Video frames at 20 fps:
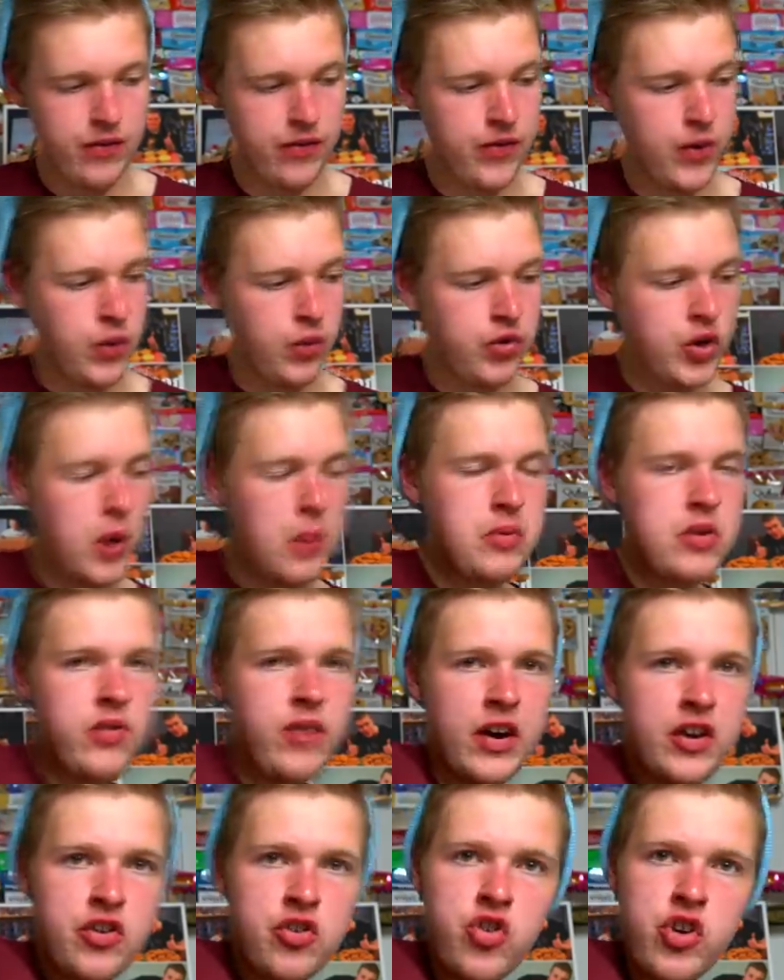have a few scoops of
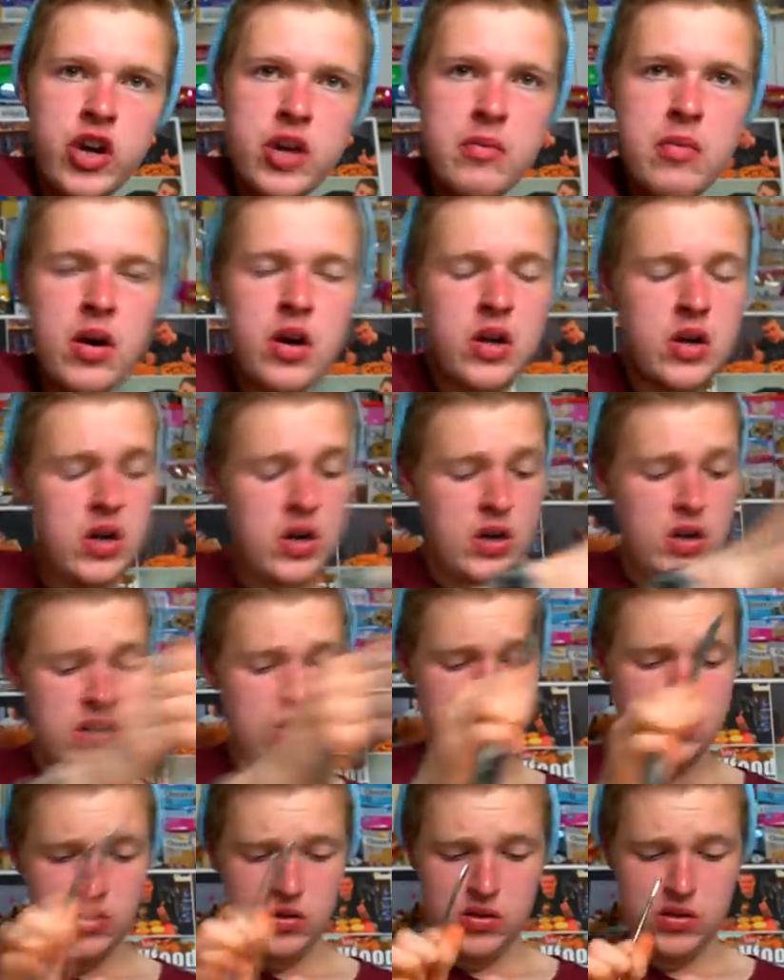ice cream.
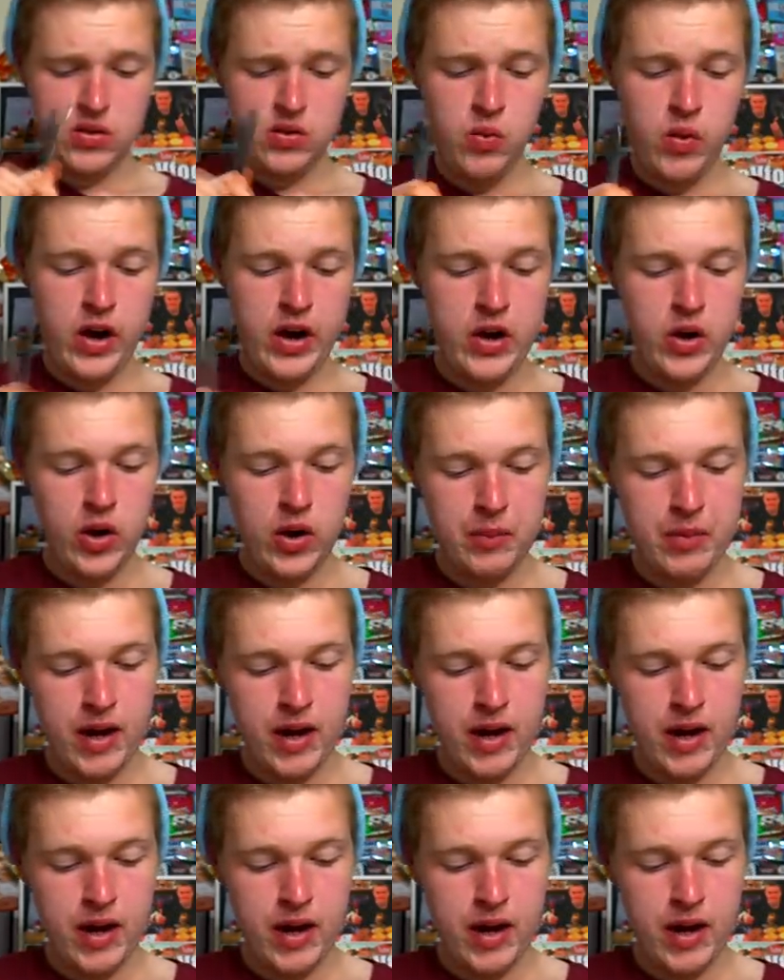Why not?